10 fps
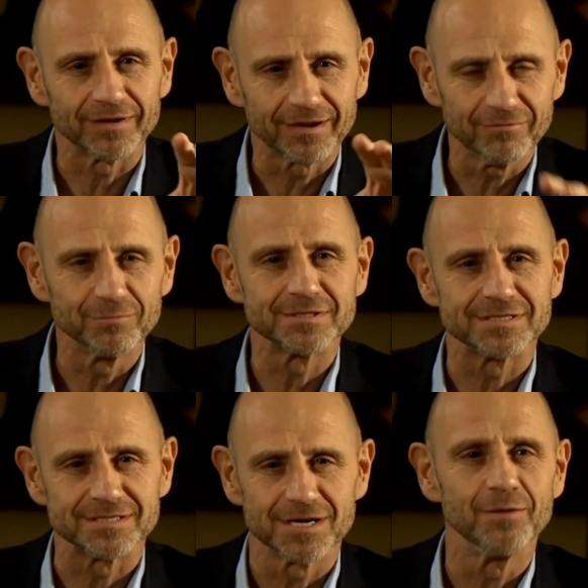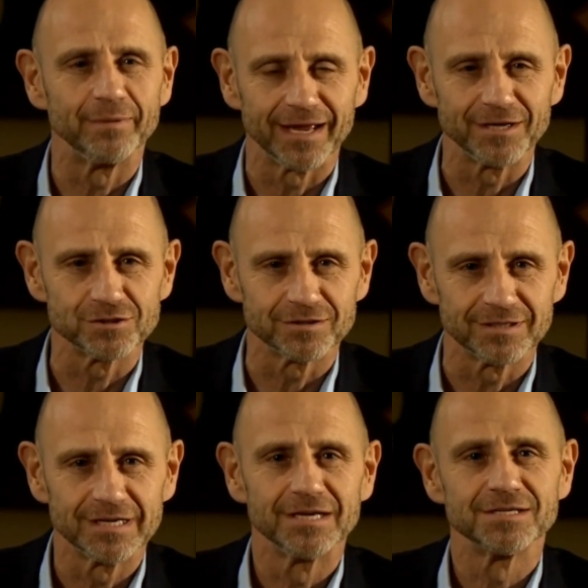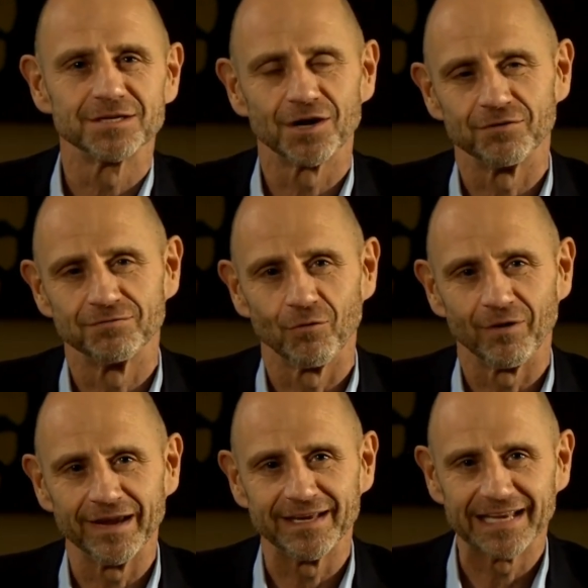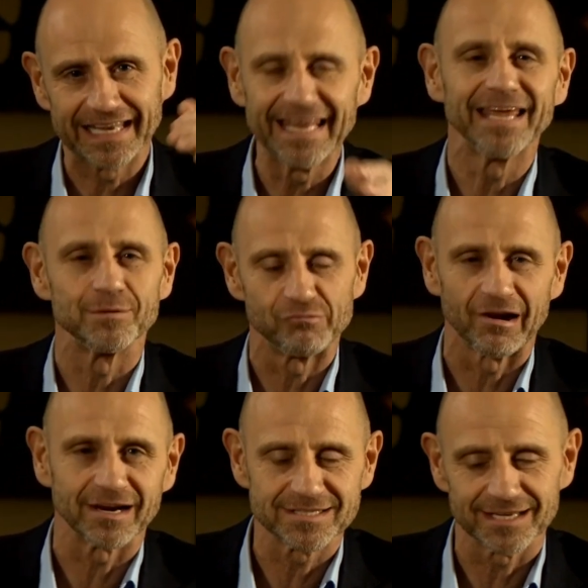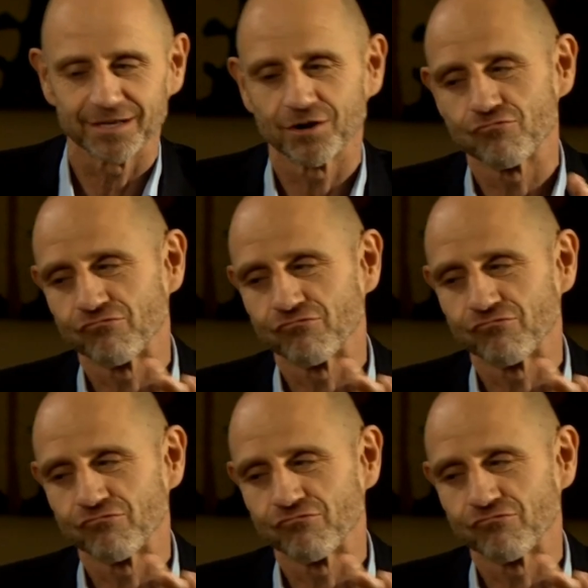the government's determination to go for a clear Brexit